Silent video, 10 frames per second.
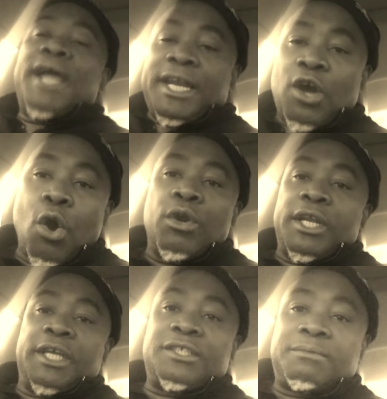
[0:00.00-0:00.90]
and
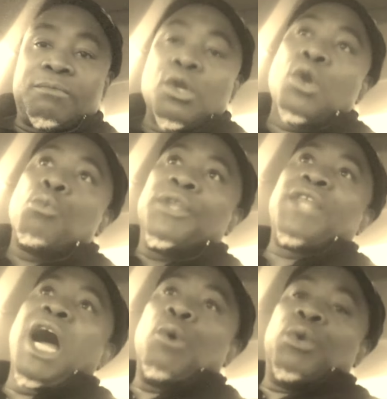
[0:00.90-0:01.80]
holiness,
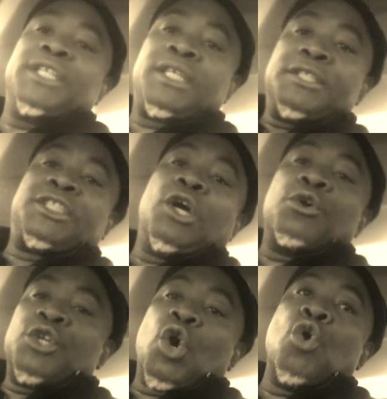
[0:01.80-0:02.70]
without which
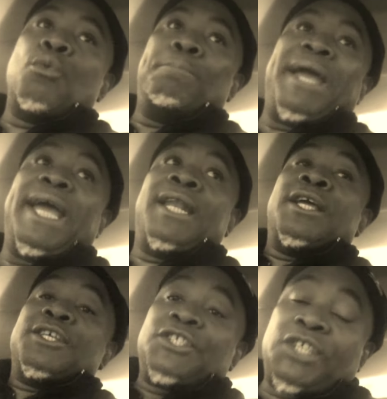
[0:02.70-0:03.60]
shall no man
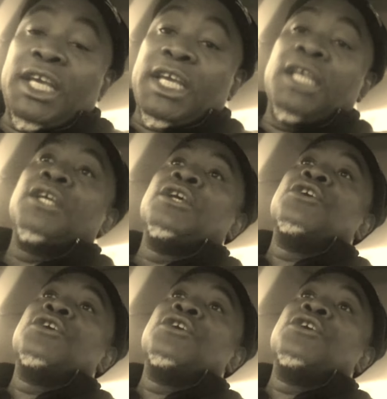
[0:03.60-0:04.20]
see